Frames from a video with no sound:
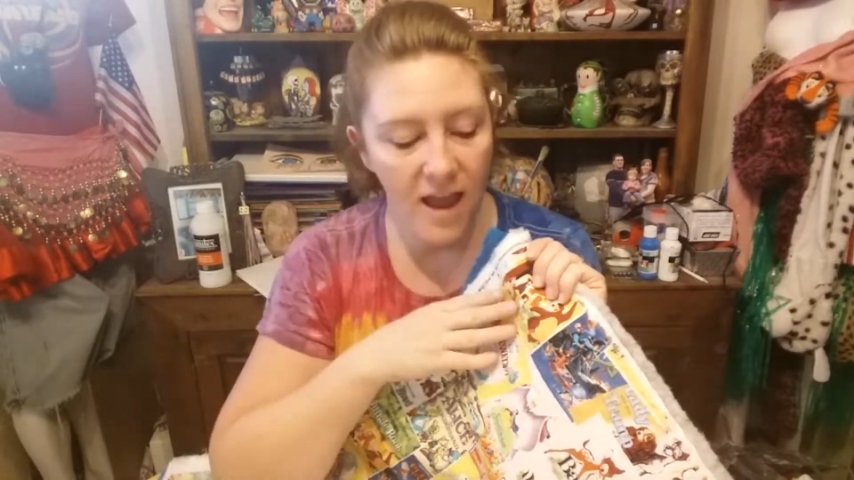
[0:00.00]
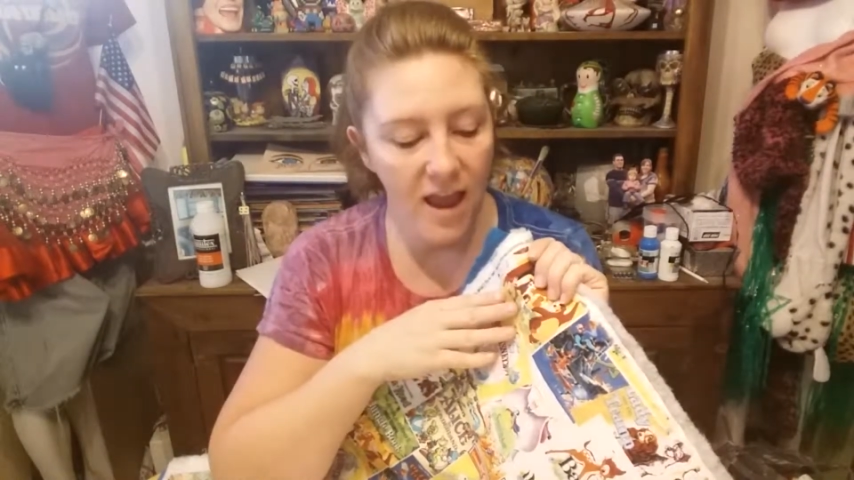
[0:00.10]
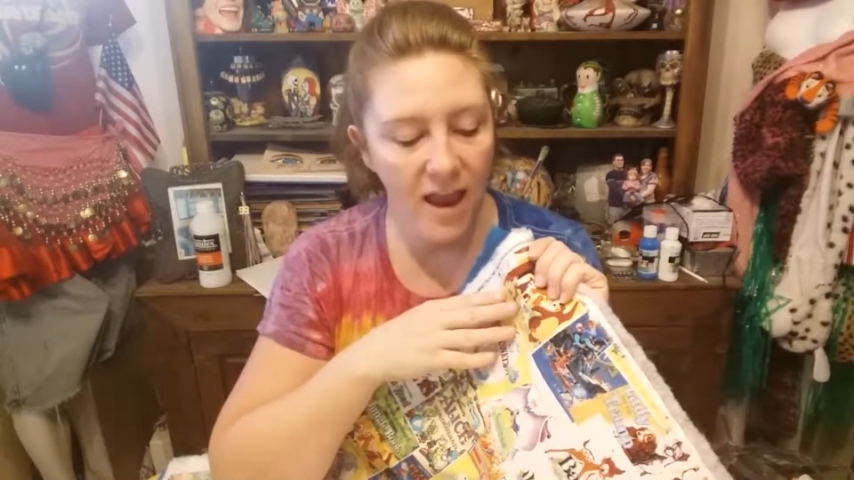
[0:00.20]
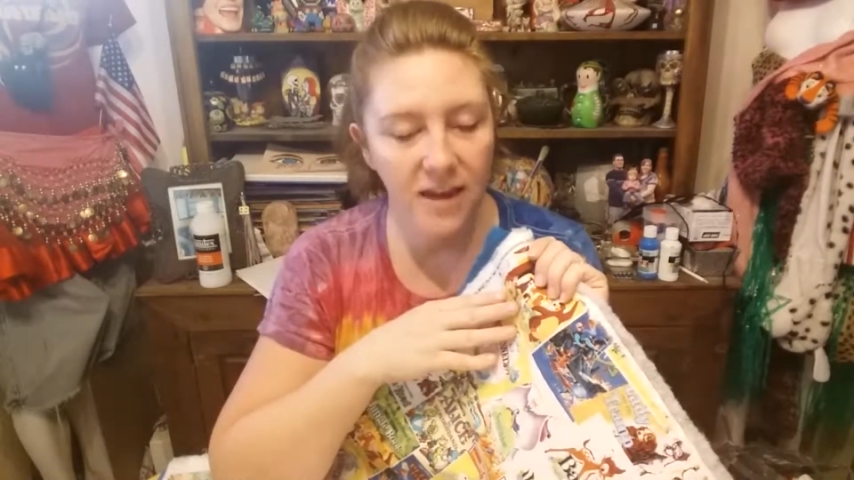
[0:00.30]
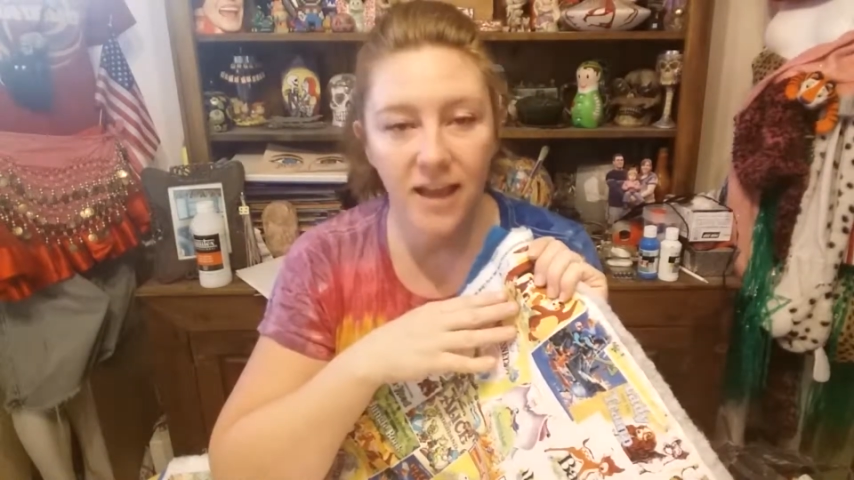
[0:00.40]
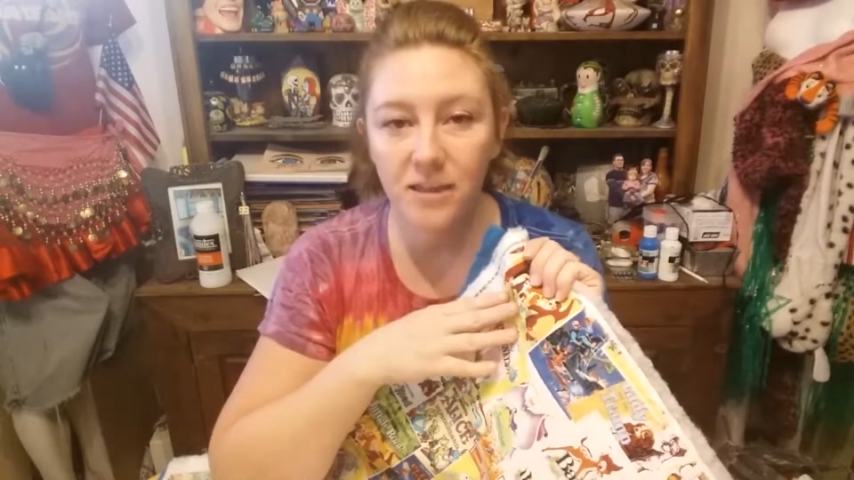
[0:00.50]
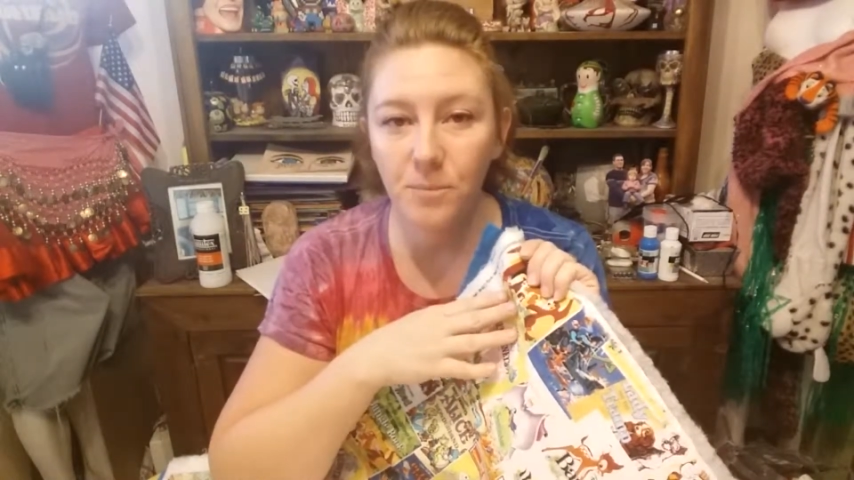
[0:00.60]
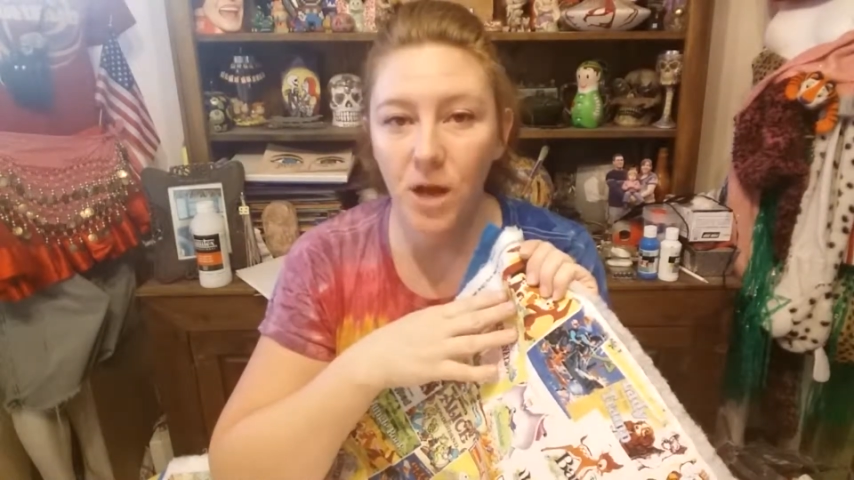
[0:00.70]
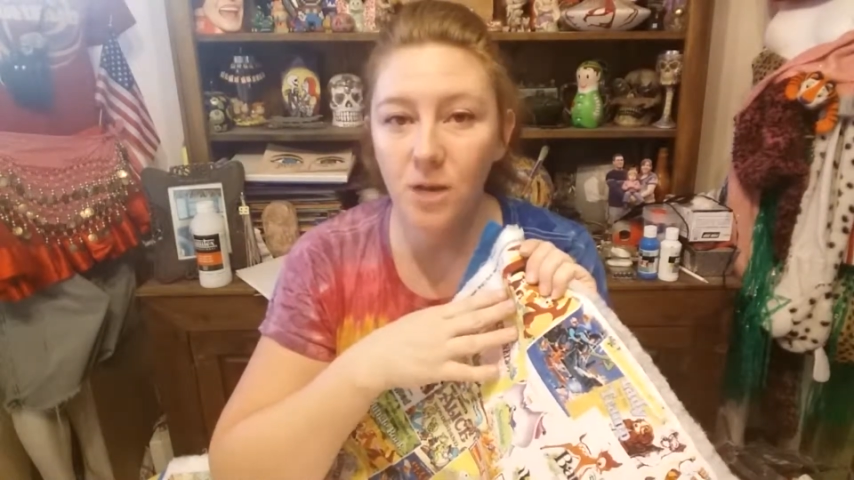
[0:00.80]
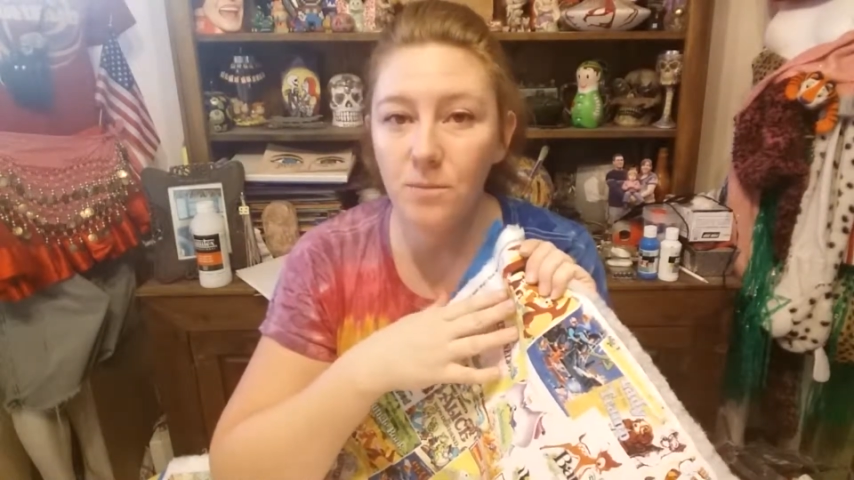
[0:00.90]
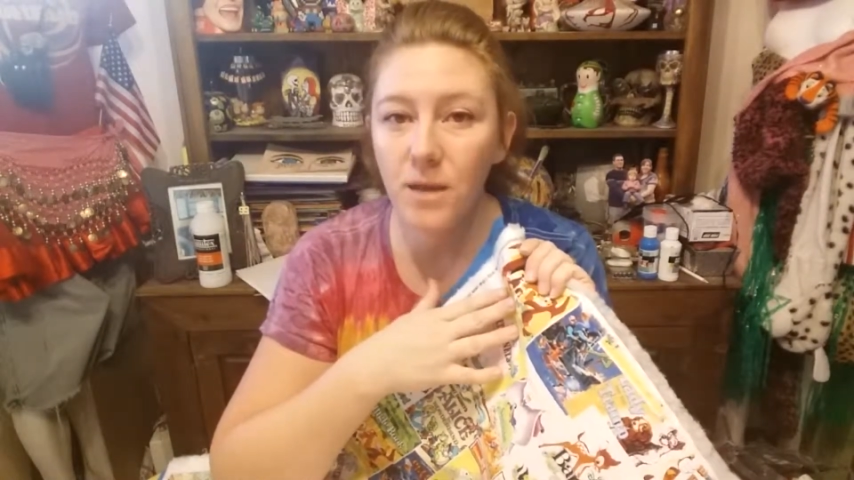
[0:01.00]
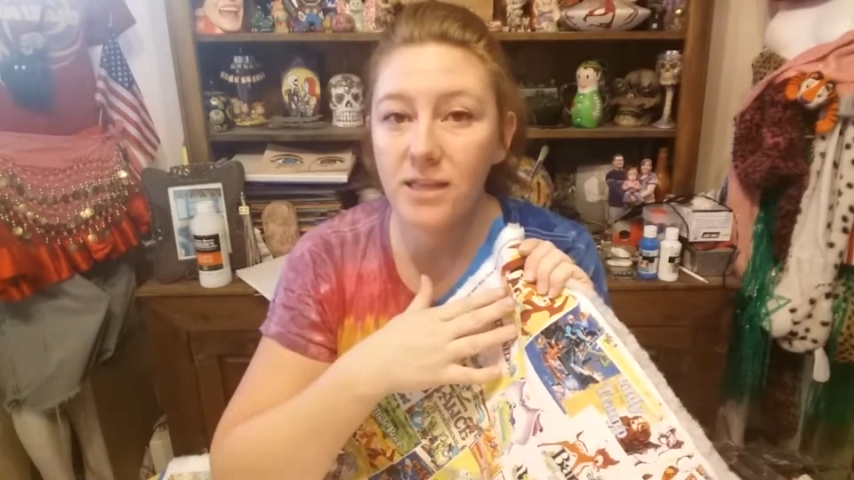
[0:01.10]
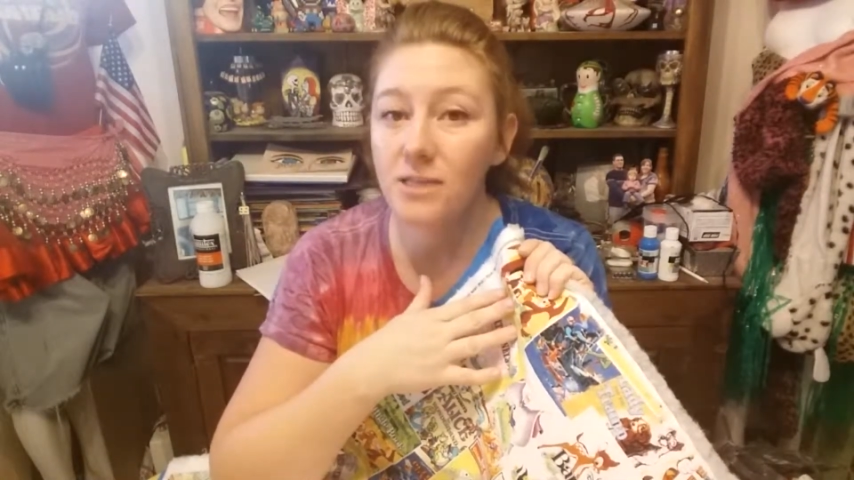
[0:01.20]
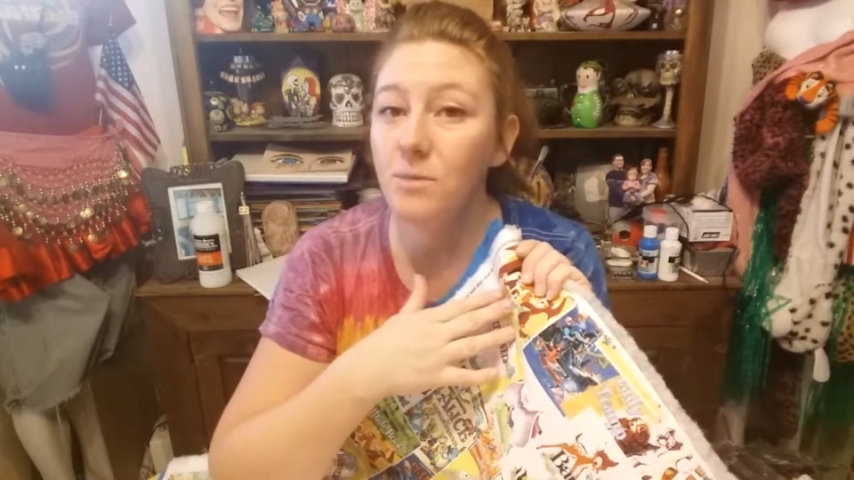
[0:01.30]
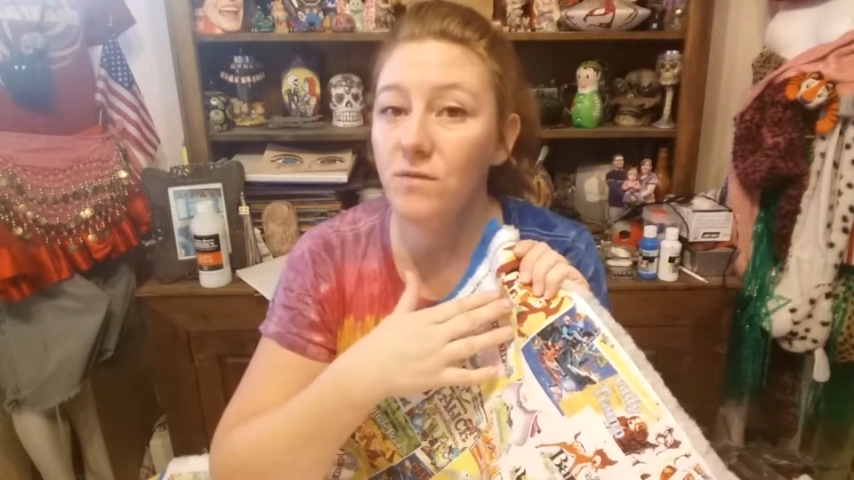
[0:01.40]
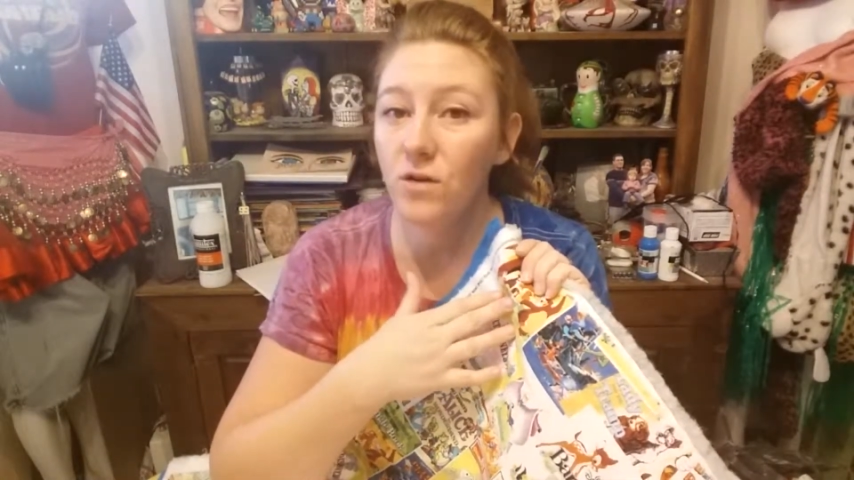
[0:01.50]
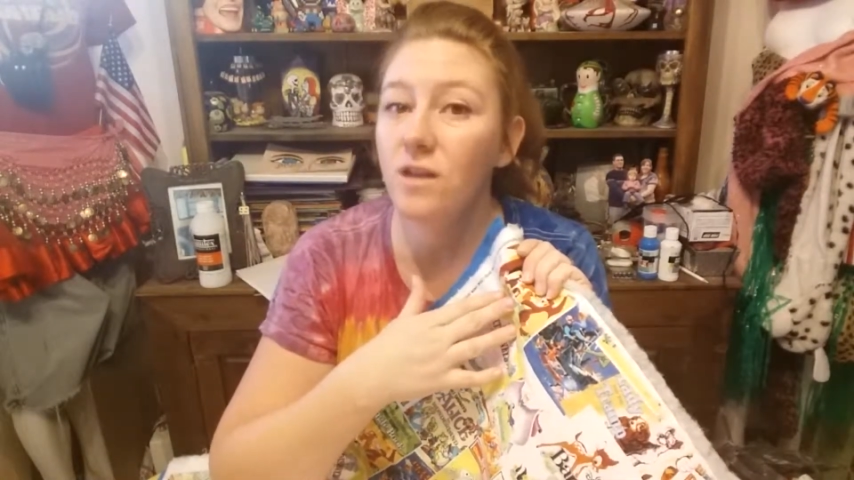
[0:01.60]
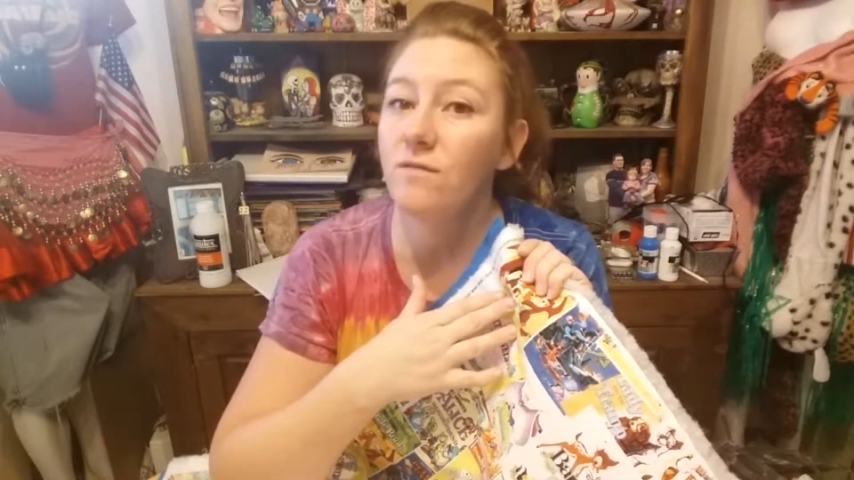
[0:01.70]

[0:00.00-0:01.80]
And at the bottom it's going to be very